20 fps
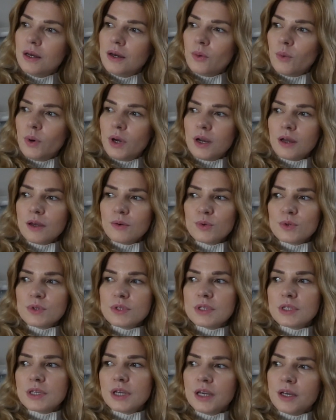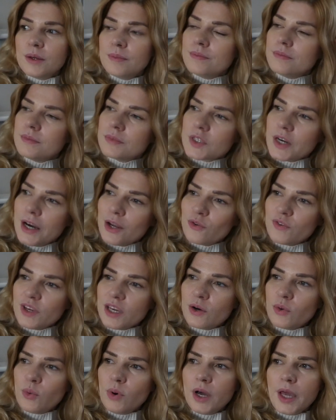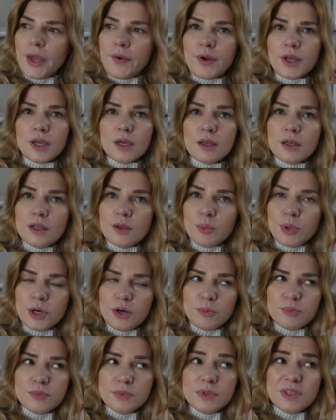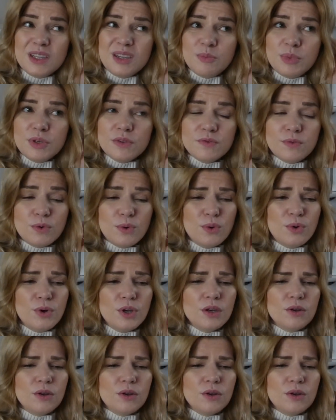when I was kind of inquiring about it before,